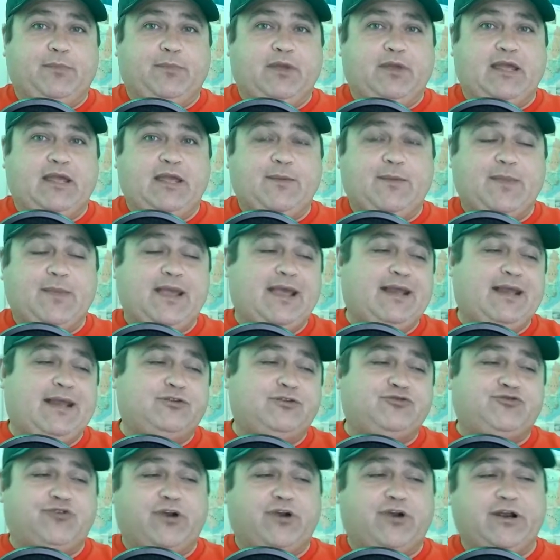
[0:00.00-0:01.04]
He-Man
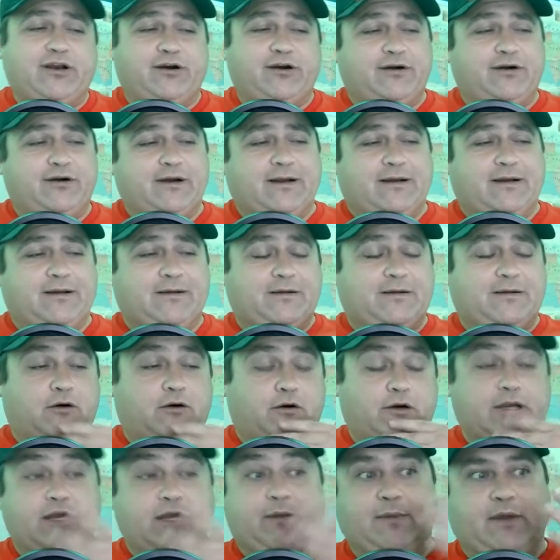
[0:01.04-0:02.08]
trailer uh, or
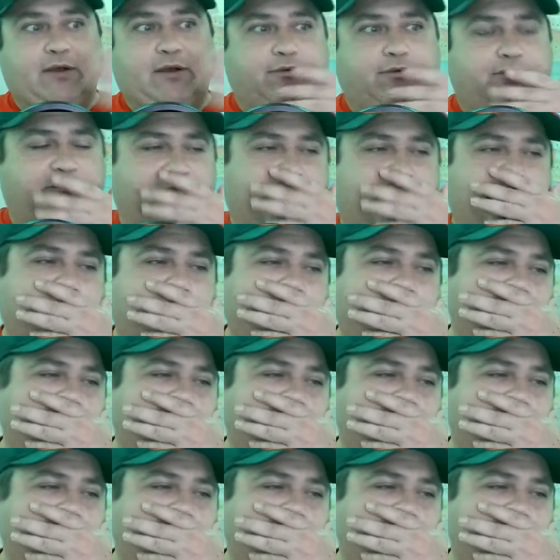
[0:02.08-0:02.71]
He-Man review.